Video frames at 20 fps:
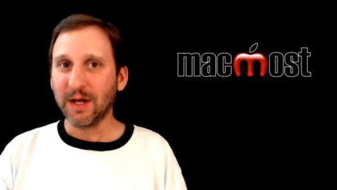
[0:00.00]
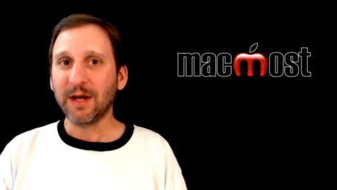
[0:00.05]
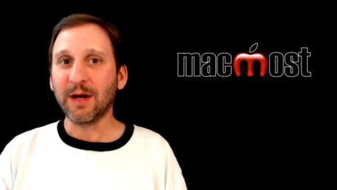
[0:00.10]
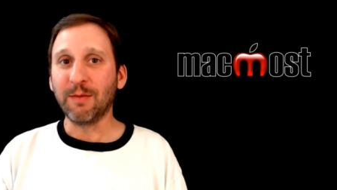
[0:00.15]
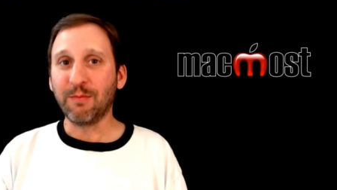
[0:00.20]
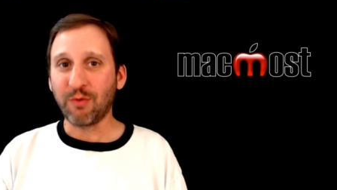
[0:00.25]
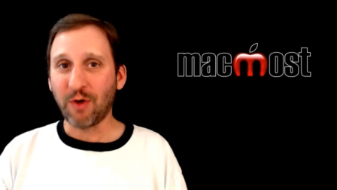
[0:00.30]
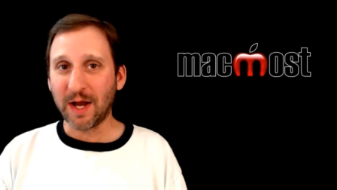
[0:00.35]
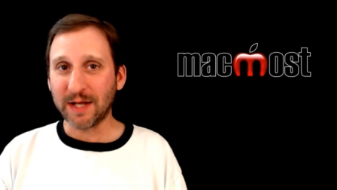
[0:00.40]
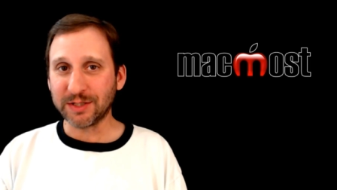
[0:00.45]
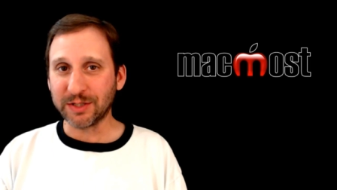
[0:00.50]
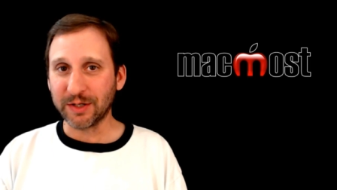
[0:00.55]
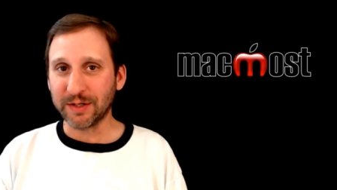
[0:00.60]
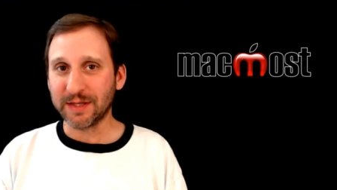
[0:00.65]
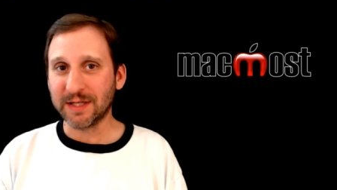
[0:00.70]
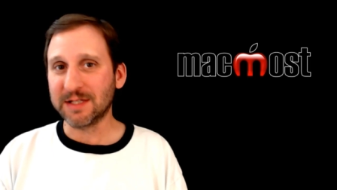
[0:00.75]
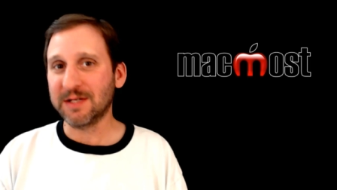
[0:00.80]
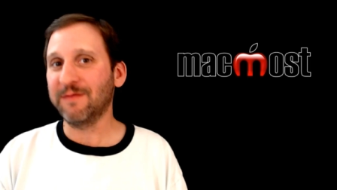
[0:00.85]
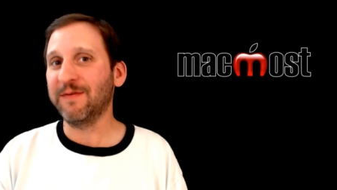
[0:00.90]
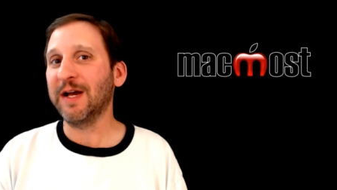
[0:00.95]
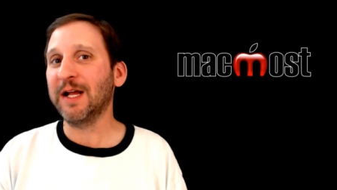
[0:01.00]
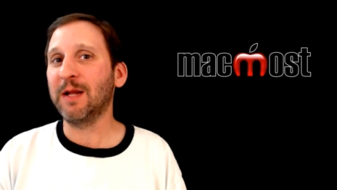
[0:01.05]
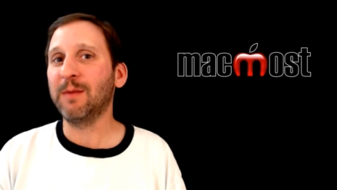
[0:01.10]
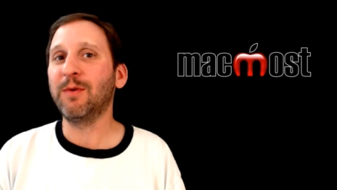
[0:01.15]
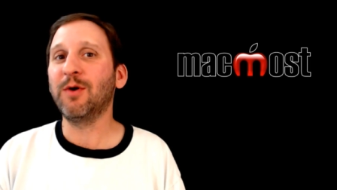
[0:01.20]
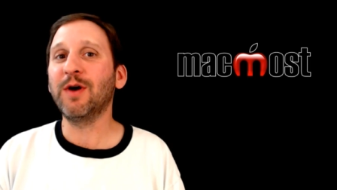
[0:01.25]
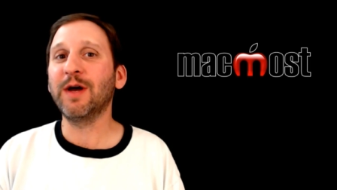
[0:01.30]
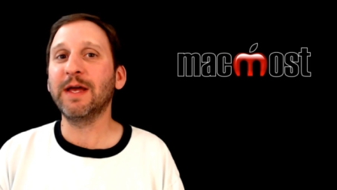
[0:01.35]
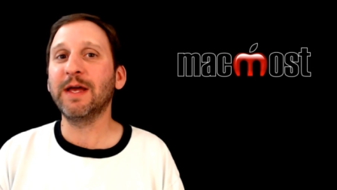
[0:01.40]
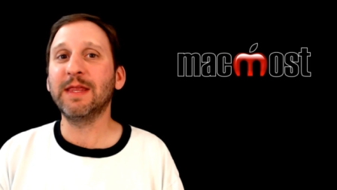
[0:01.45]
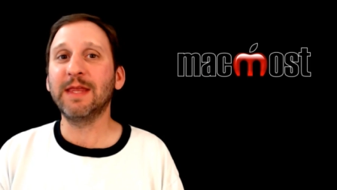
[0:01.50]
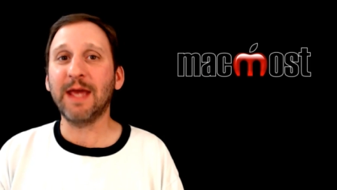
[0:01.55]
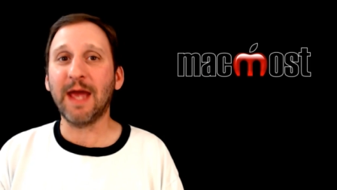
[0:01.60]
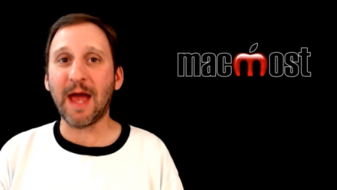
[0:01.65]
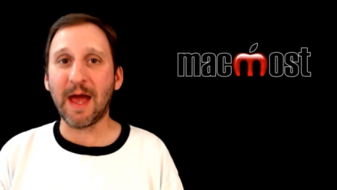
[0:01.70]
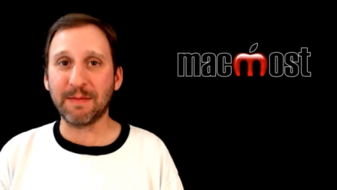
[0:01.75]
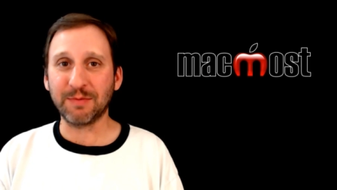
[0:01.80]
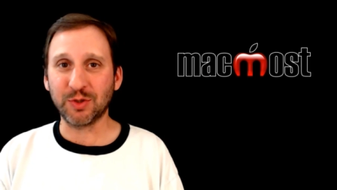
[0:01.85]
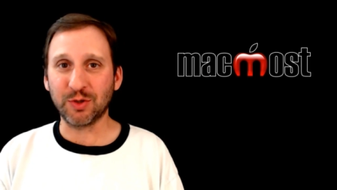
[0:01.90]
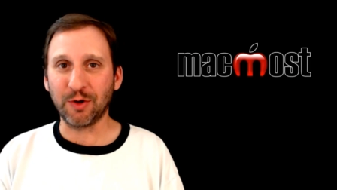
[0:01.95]
Compressor that's available in the
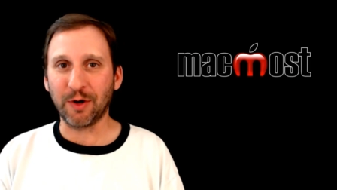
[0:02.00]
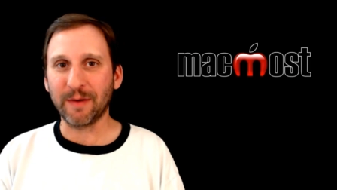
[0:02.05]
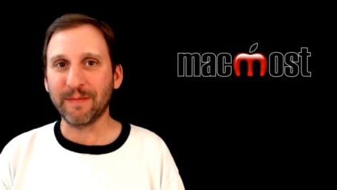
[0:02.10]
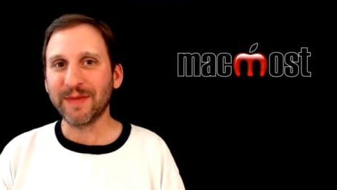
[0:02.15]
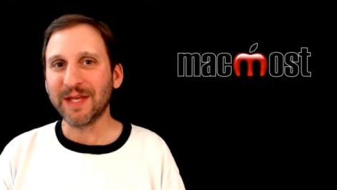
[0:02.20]
App Store.